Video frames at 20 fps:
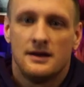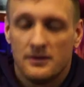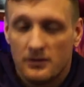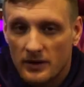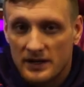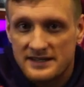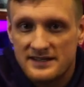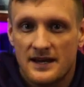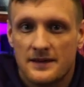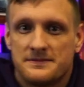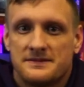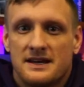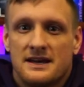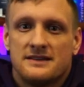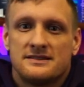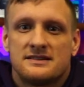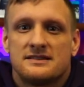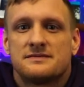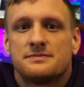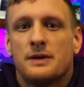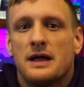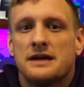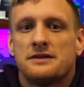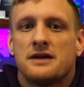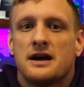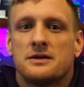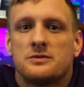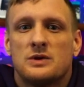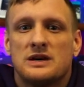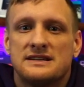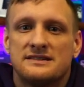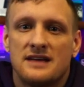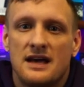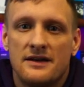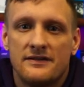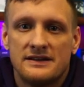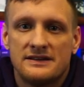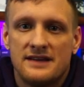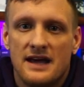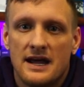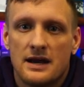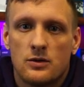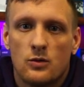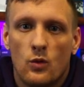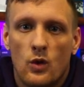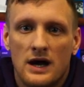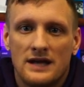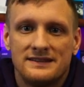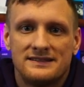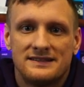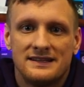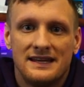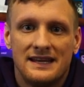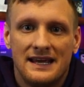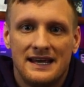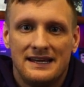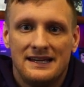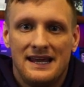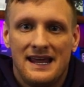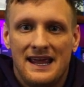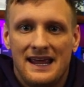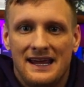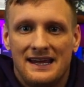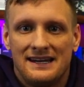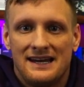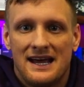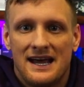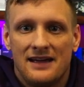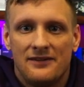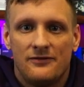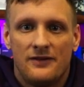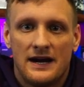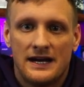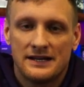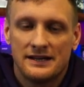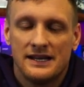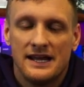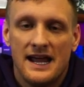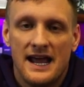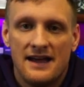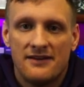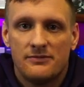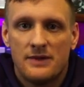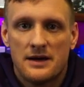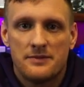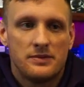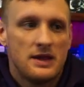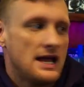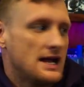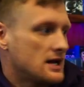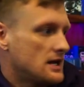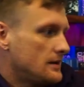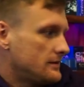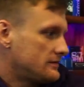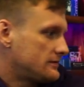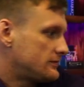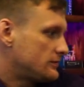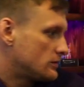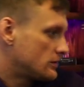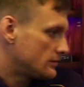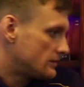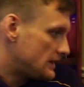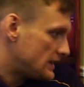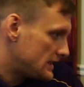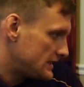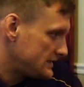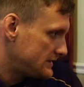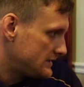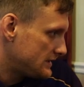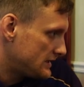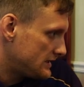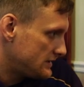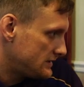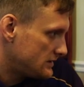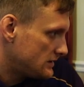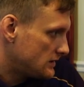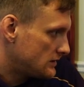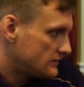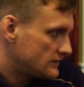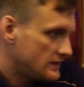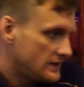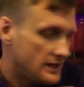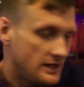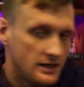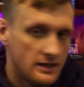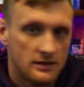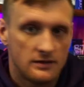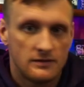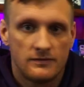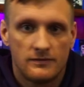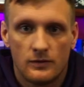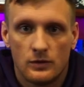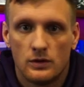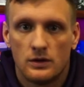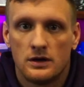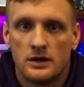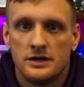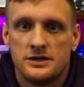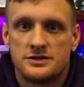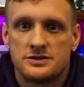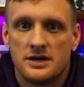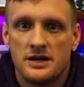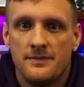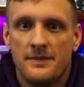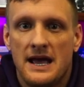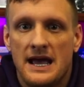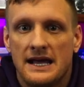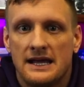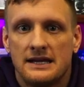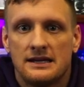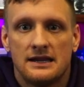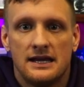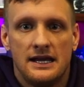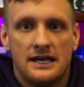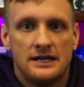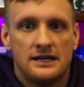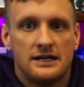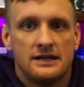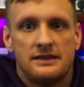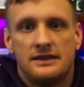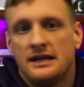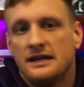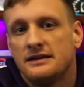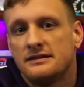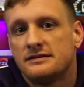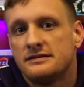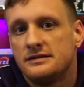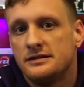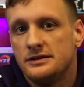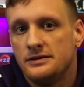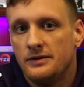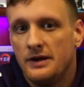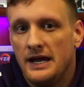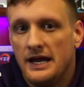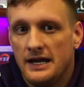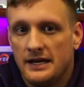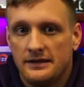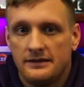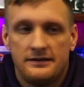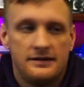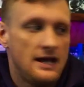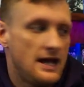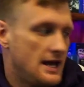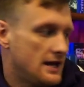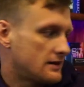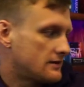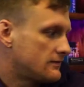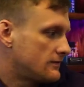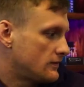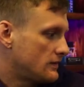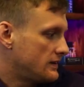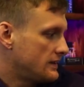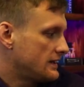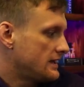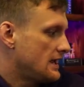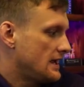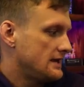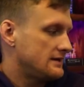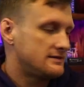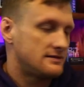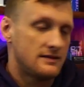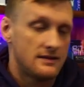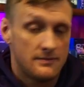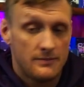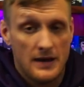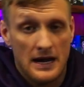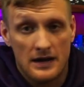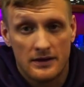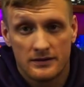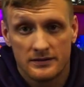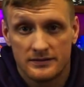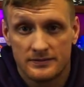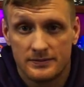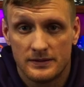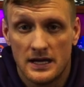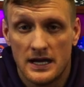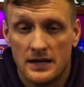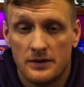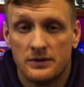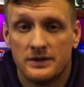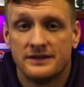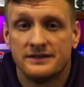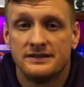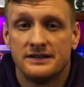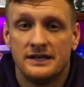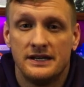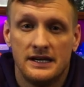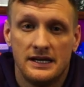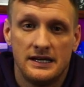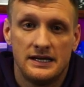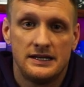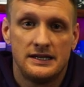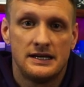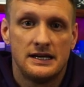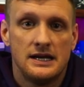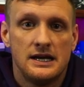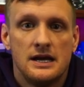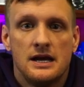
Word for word: What's up, sons? It's BlindRod with Son of a Tech once again, and I finally have my Black Ops 4 mod done over here for DreamHack Atlanta. Thanks to Antec for the case and the power supply once again.